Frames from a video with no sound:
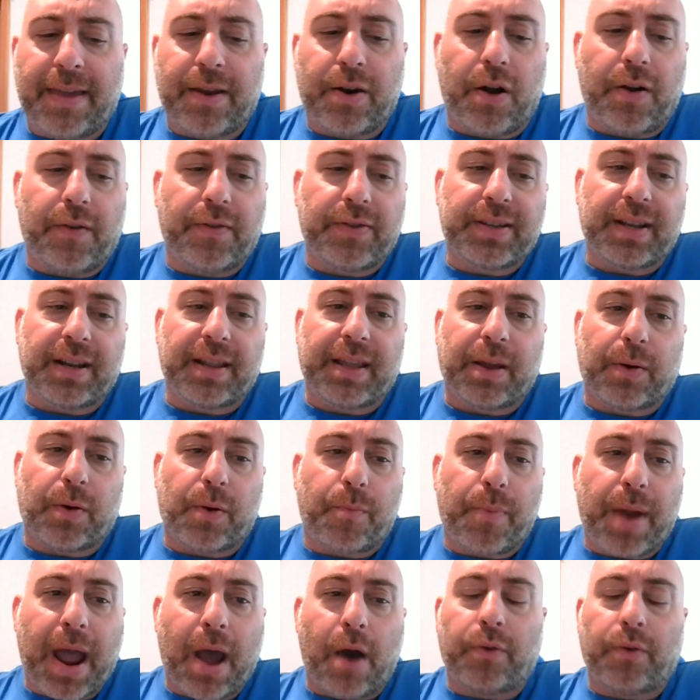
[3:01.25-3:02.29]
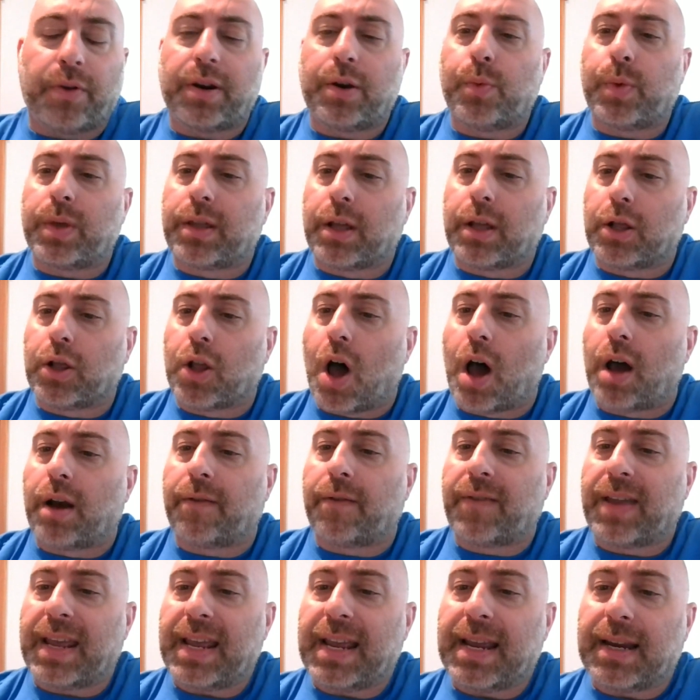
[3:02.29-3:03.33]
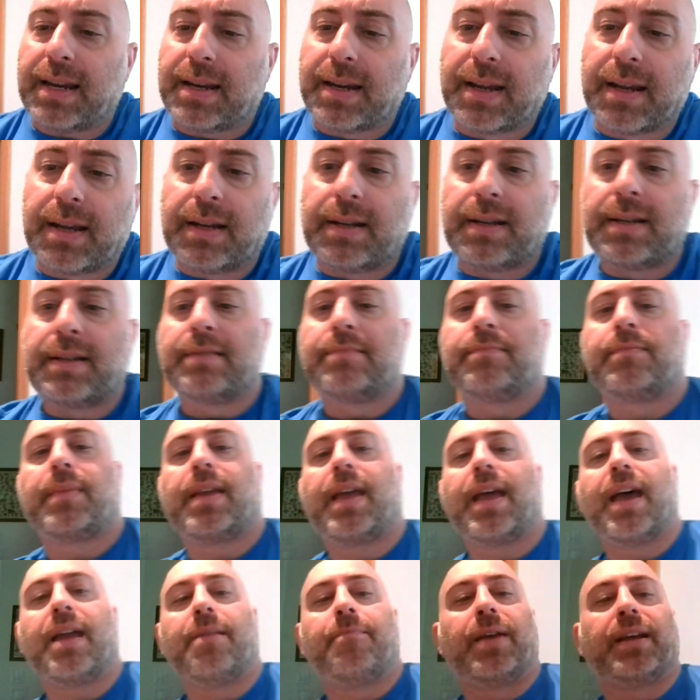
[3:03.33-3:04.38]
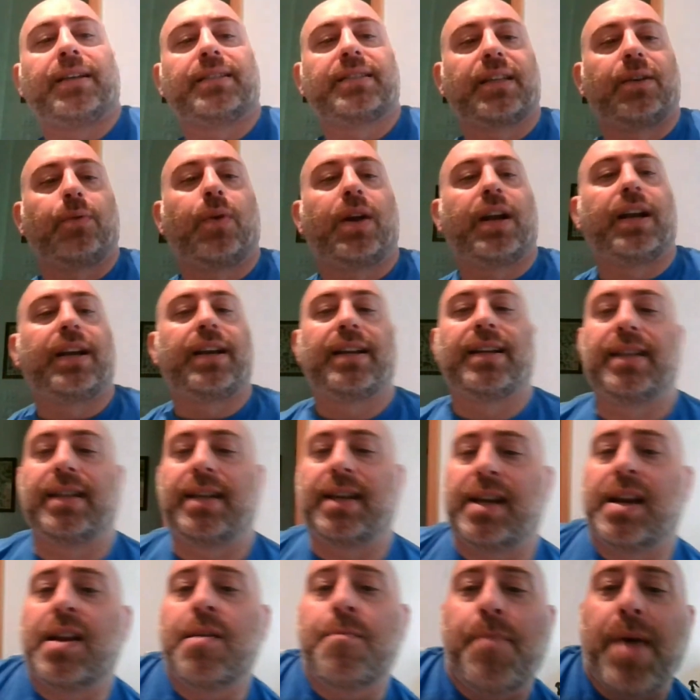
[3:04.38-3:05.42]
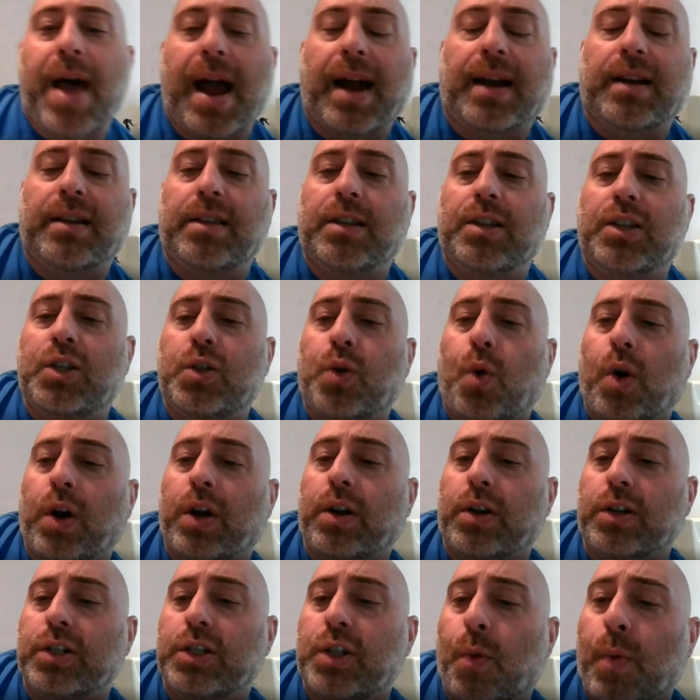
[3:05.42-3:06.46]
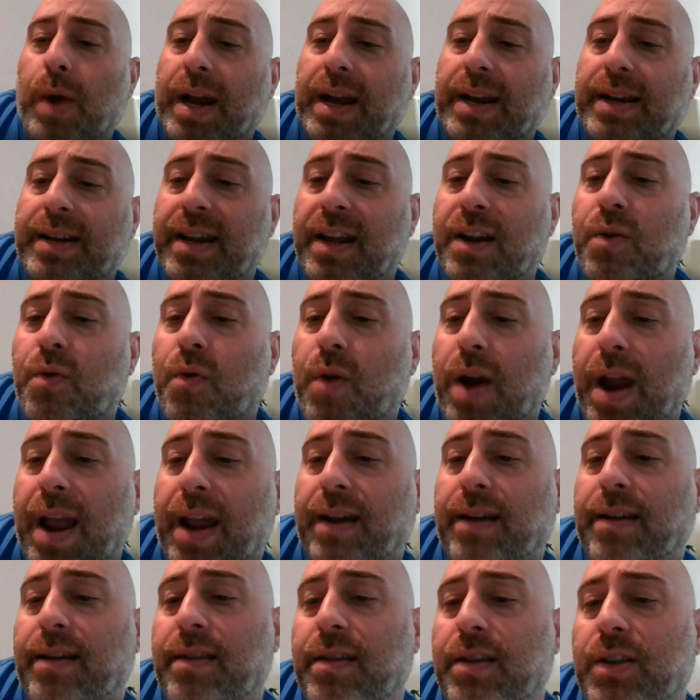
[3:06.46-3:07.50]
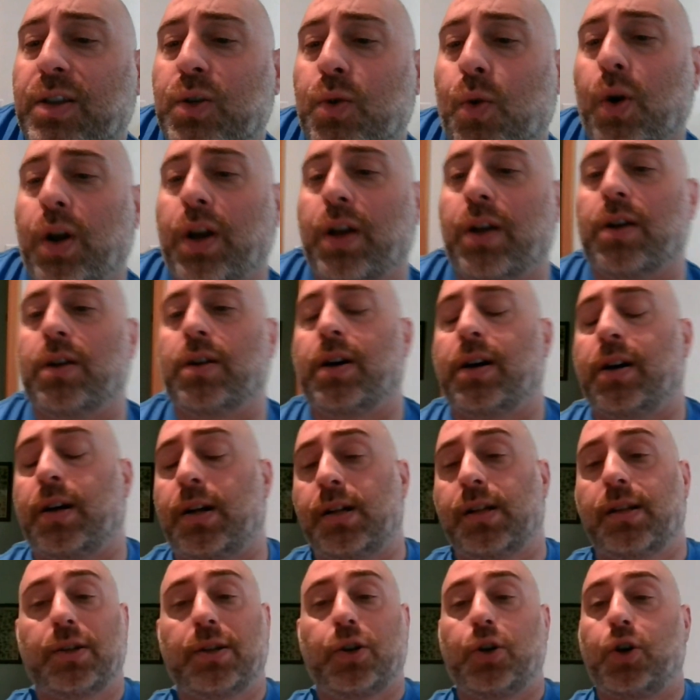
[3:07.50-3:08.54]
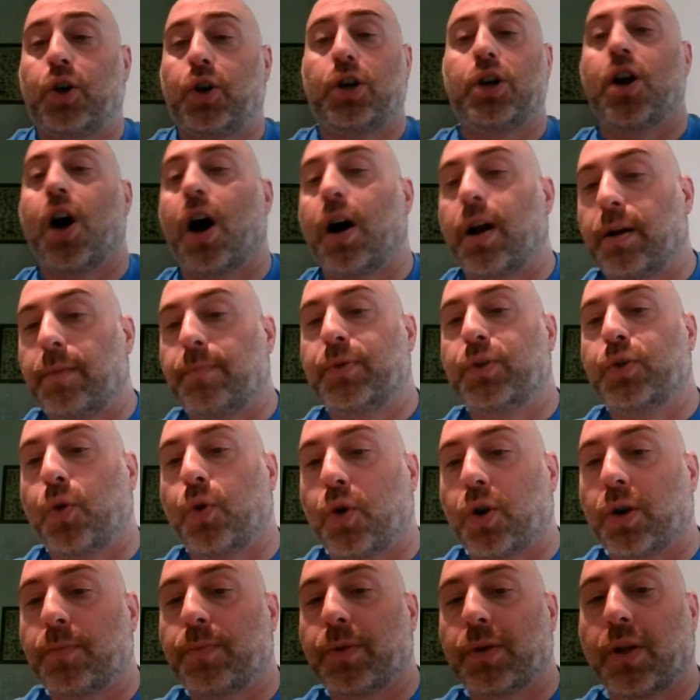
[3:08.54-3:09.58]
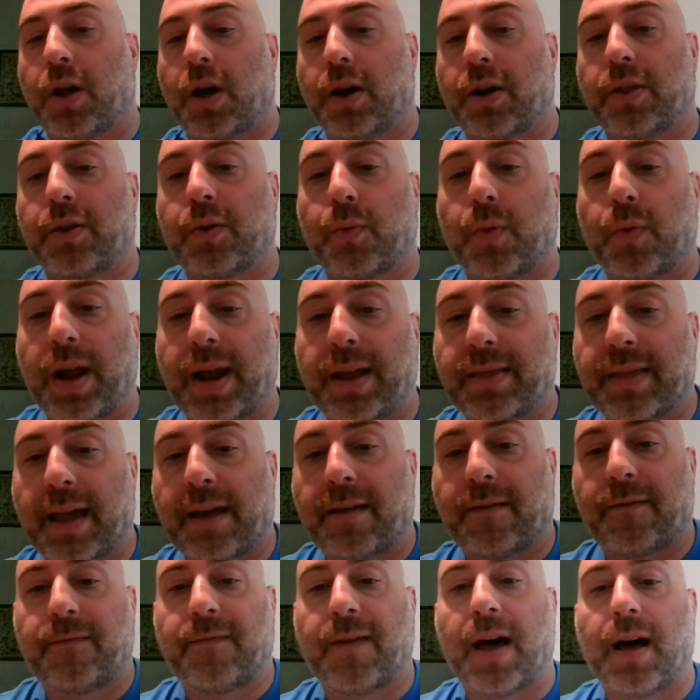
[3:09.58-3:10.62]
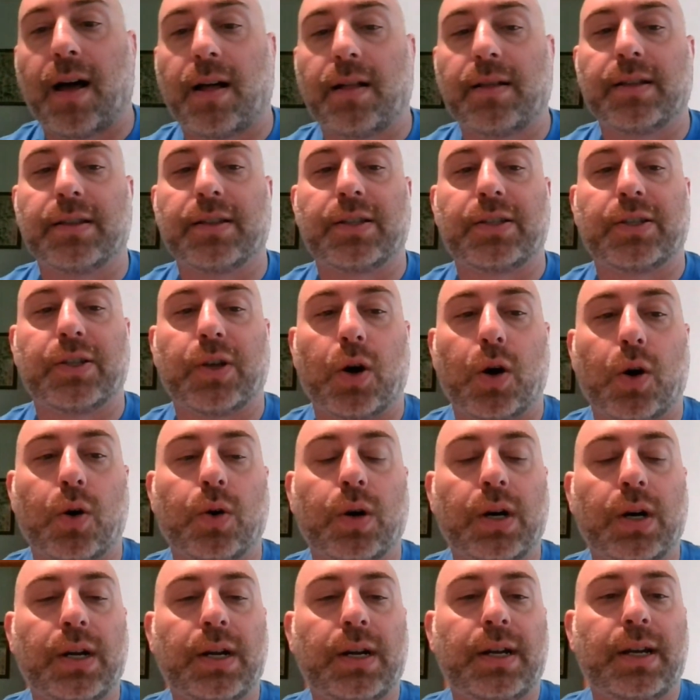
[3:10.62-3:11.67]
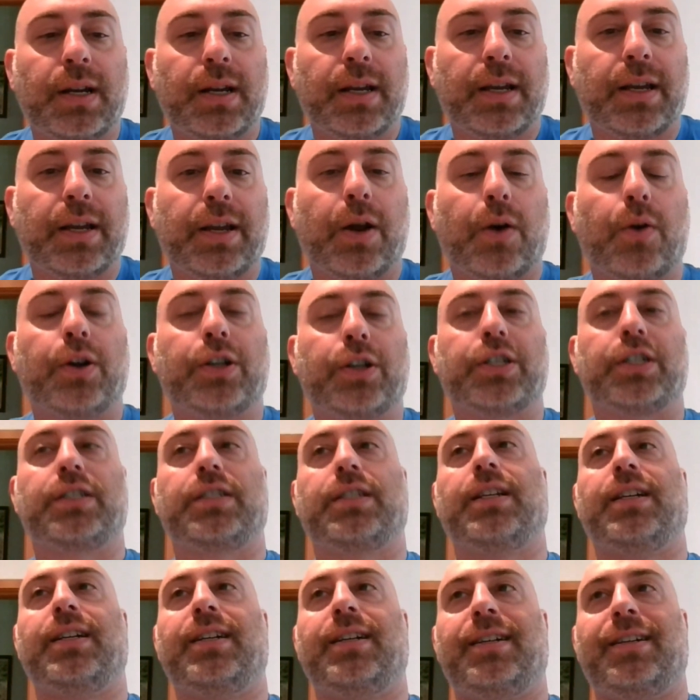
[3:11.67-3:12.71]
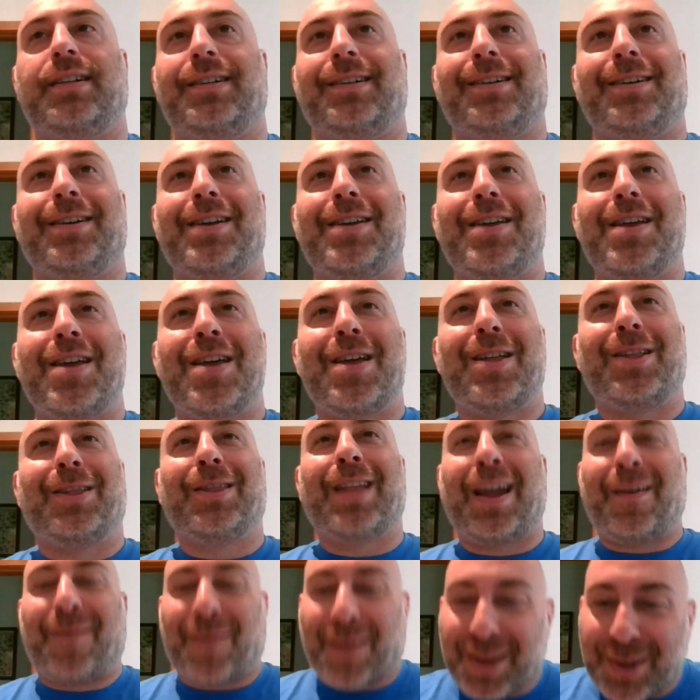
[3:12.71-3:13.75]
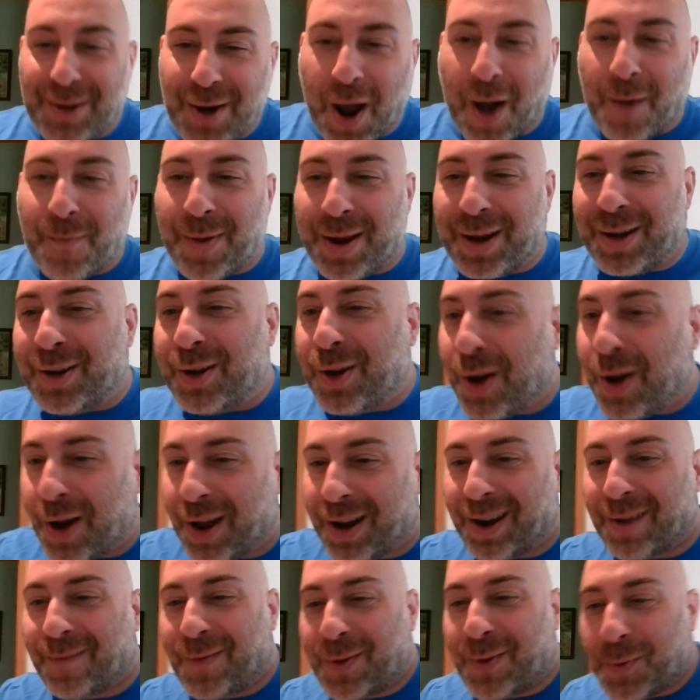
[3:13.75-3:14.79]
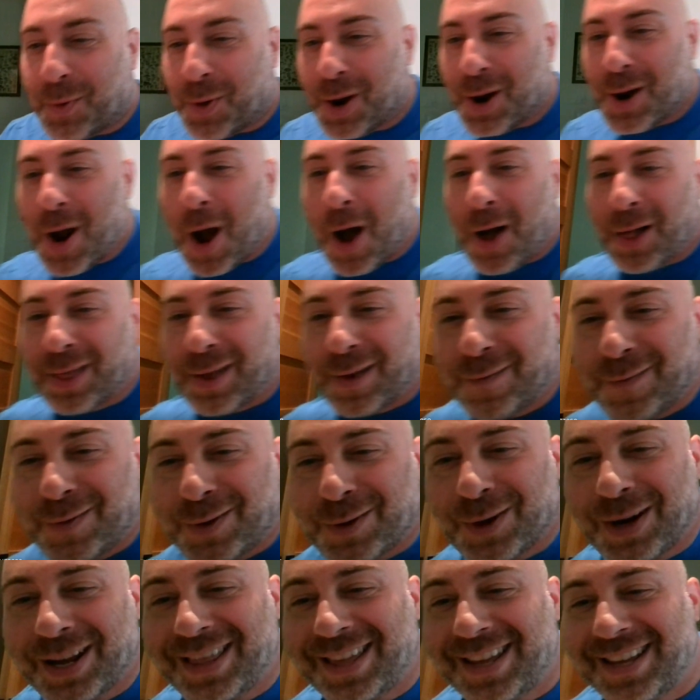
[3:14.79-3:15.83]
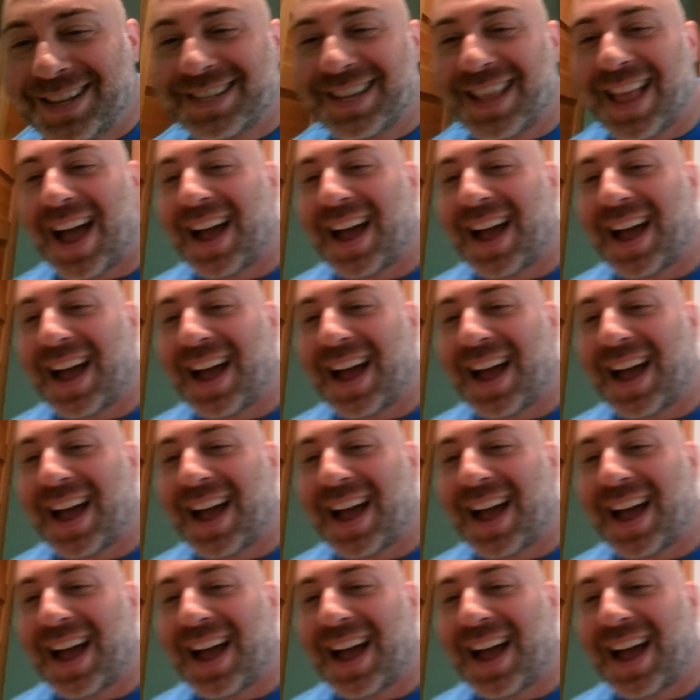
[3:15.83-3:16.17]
and then all of a sudden they were pounded with a lot of heat. And basically what it did is it impacted the soil. So when it did rain, the soil could not absorb a lot of the rain that fell. And so it's just, life has not been good if you were an olive tree these